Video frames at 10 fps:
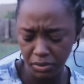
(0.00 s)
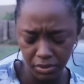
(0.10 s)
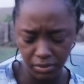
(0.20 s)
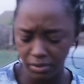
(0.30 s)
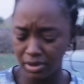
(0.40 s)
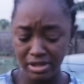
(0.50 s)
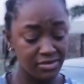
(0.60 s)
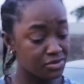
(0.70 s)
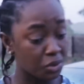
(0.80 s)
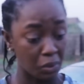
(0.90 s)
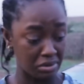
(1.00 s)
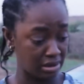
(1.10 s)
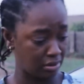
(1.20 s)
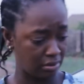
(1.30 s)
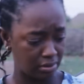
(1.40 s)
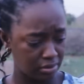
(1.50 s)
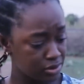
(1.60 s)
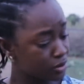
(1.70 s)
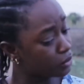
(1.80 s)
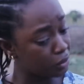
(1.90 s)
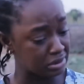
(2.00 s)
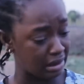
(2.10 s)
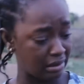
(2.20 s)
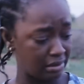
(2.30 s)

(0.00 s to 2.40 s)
No, don't even go there. Don't go there.